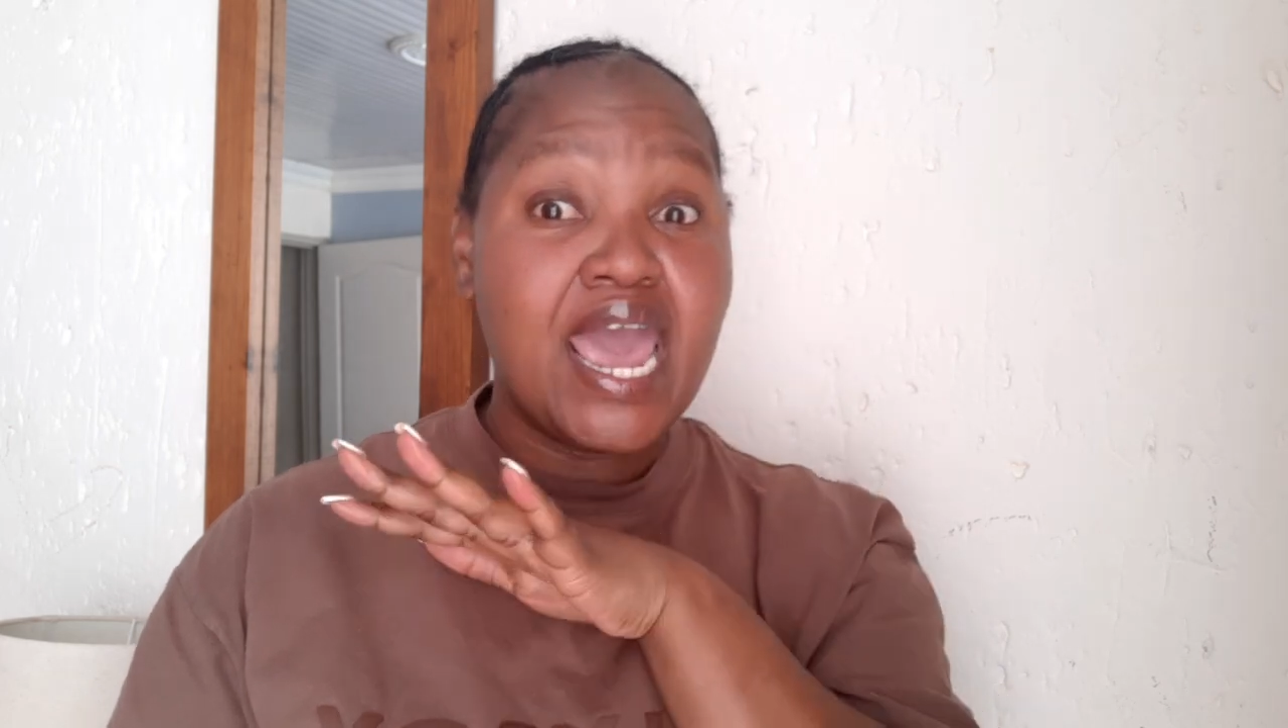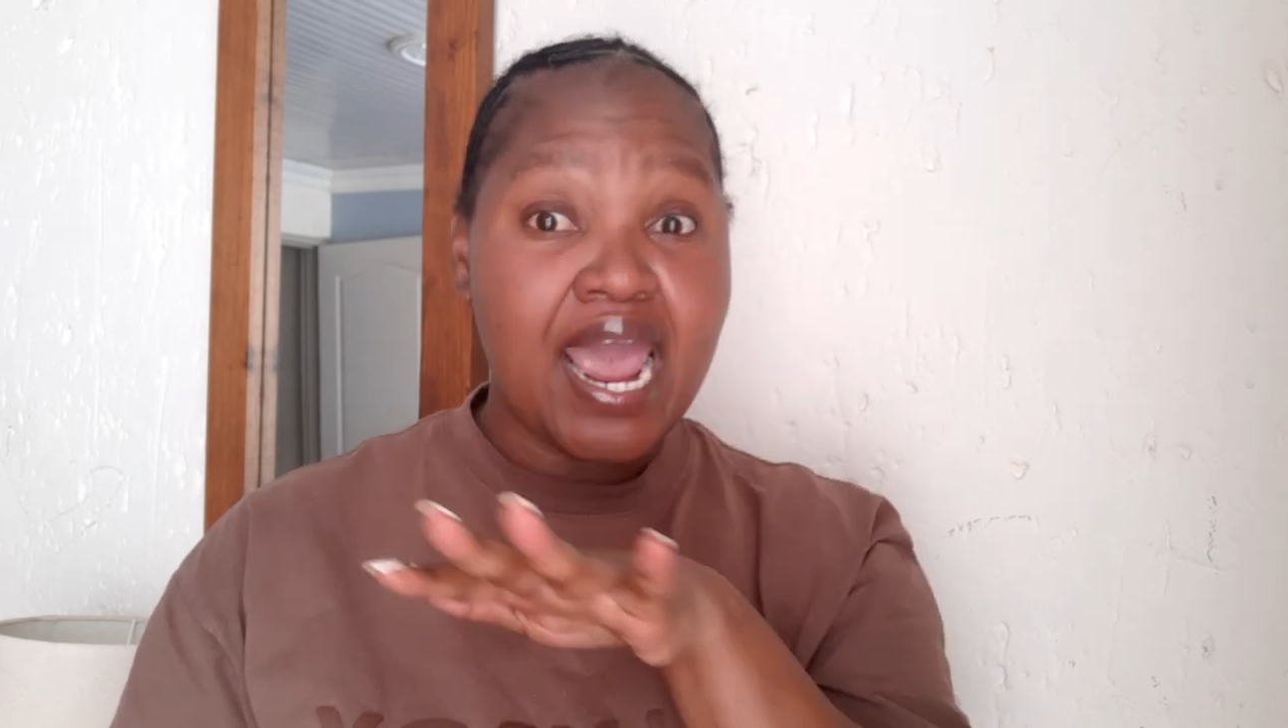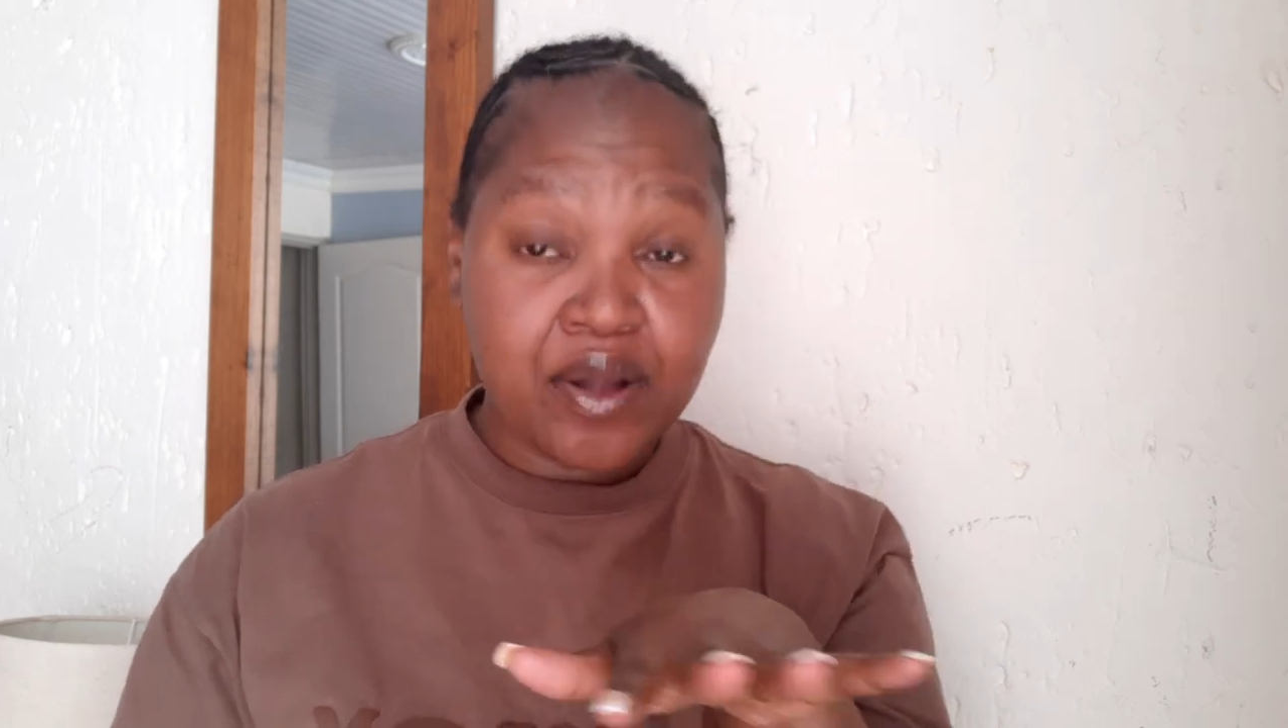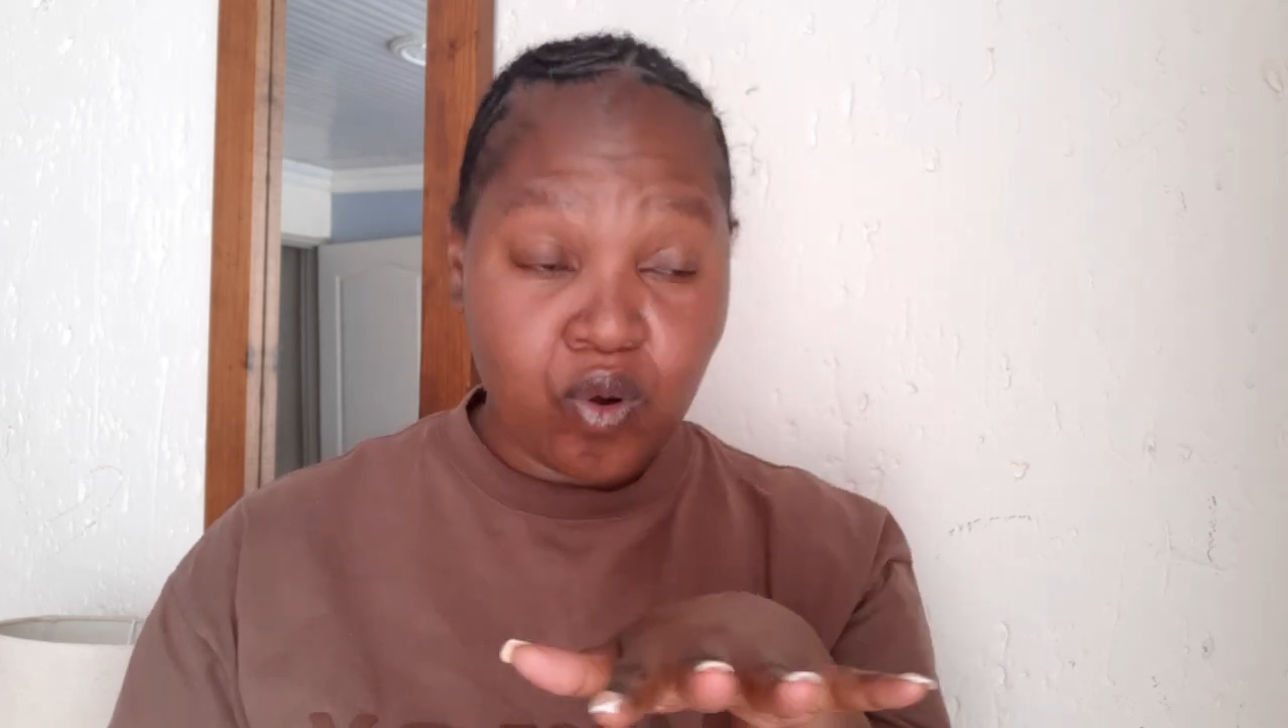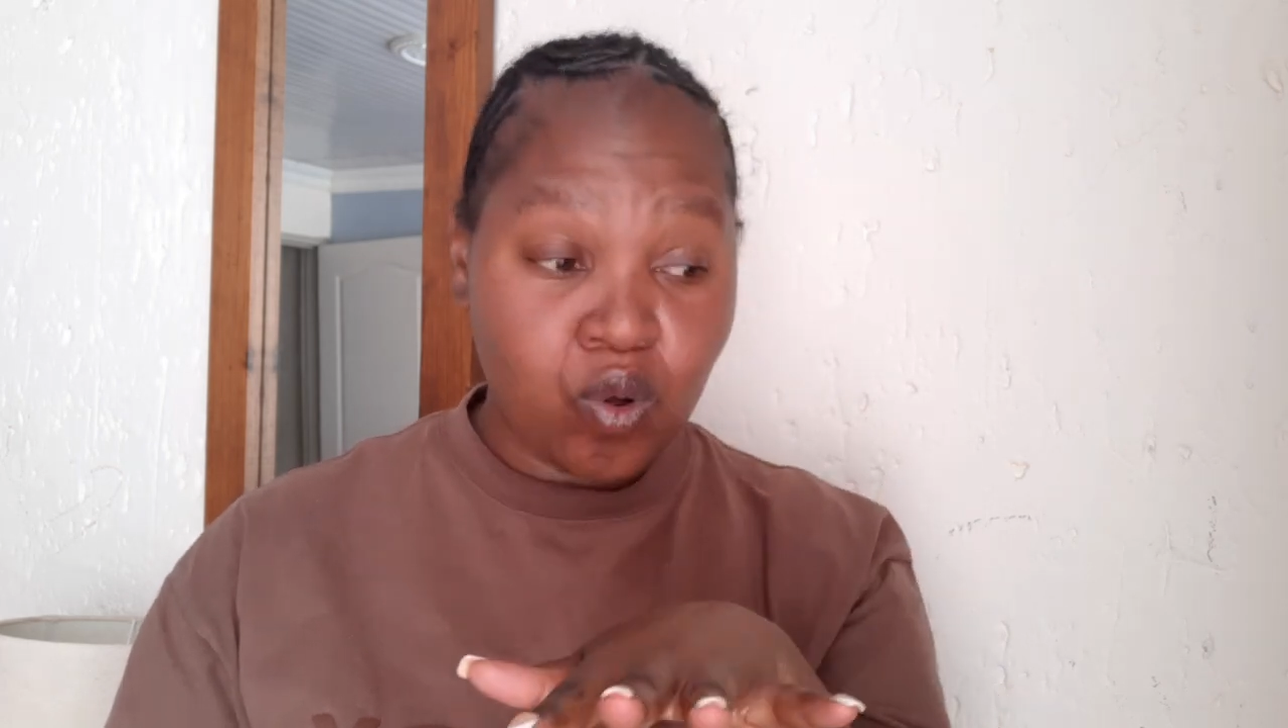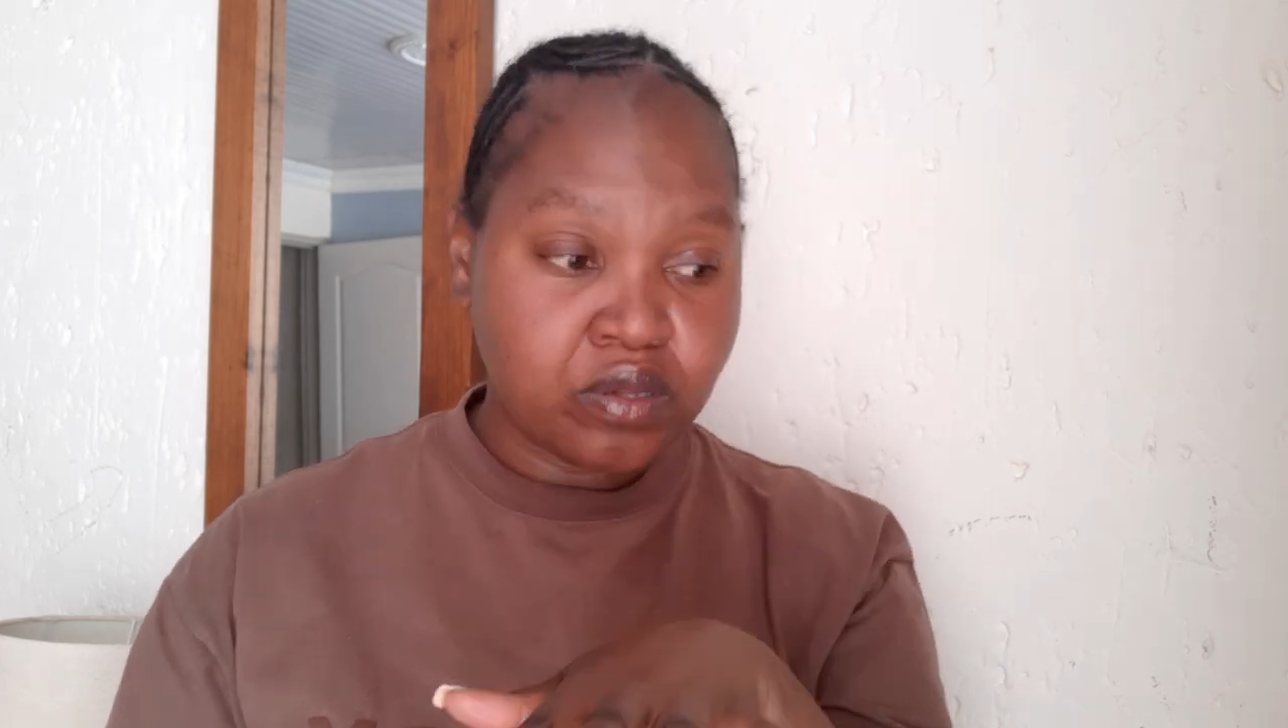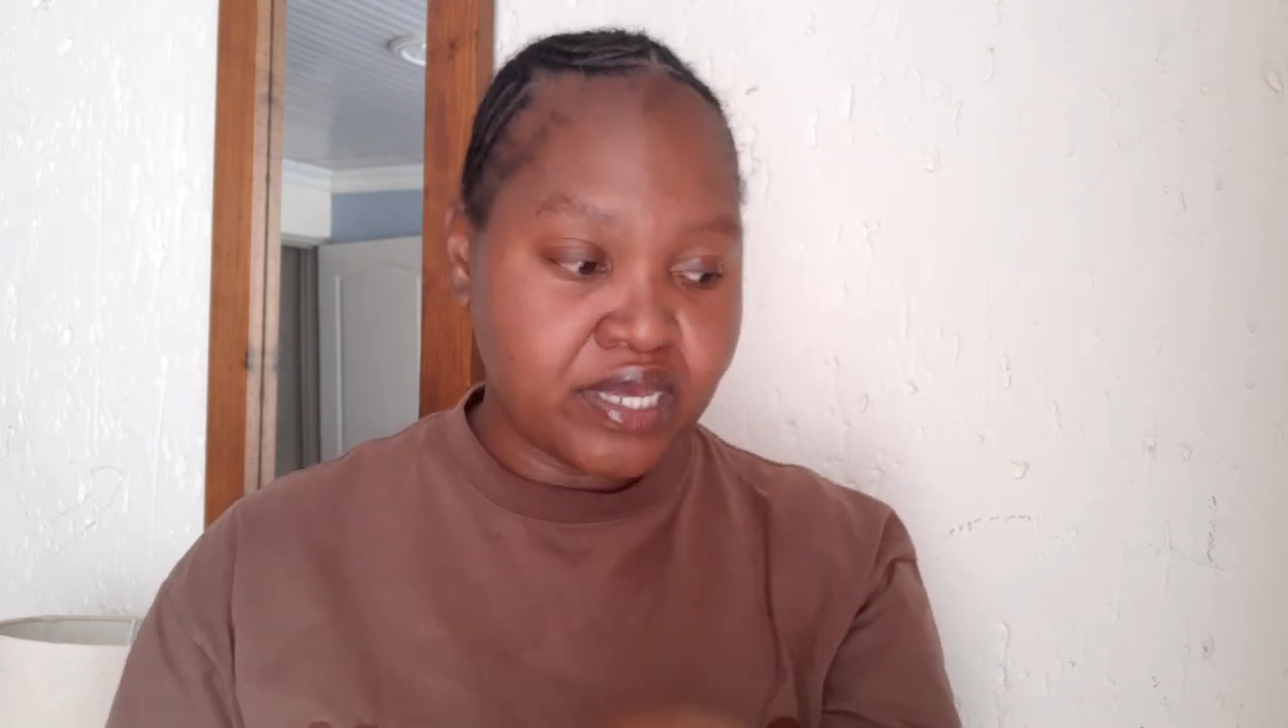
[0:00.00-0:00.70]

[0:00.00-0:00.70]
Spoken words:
at all